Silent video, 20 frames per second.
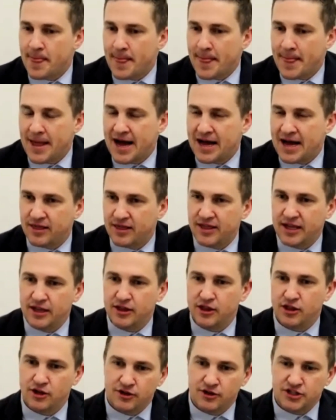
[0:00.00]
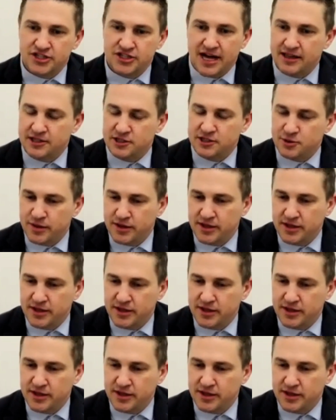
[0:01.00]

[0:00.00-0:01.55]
And I think the other challenge with it